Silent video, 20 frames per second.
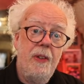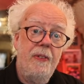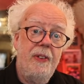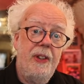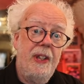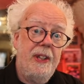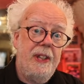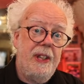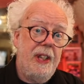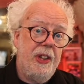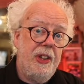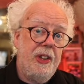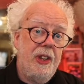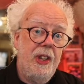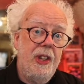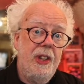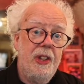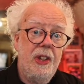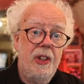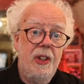of the
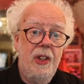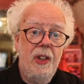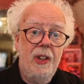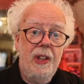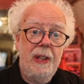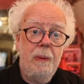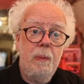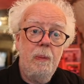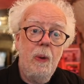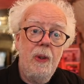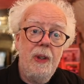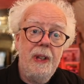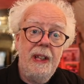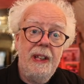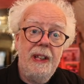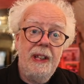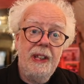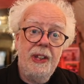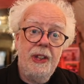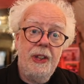distant early warning
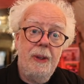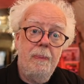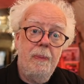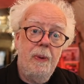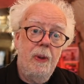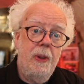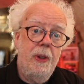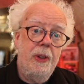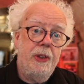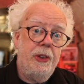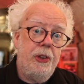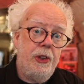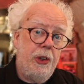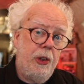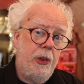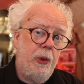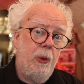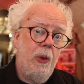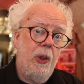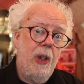system, or
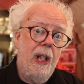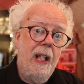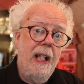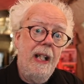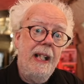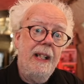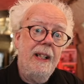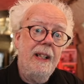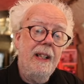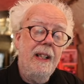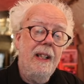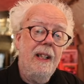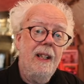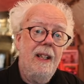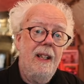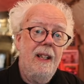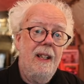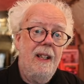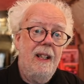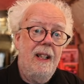Dew Line,
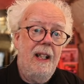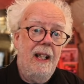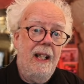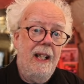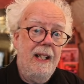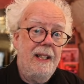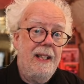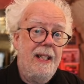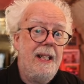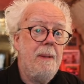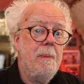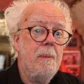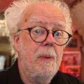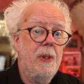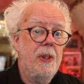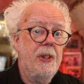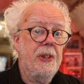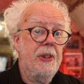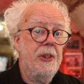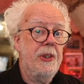and it
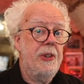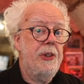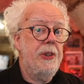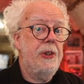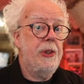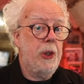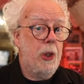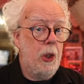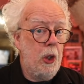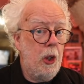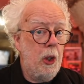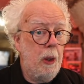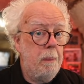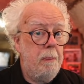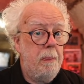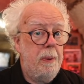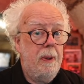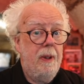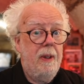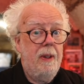was top
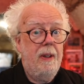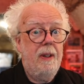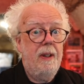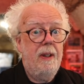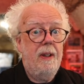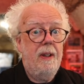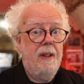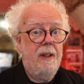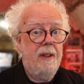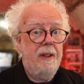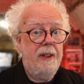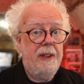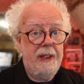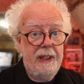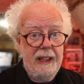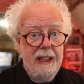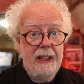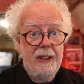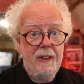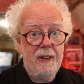
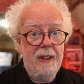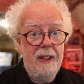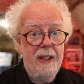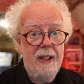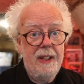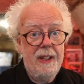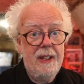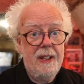secret.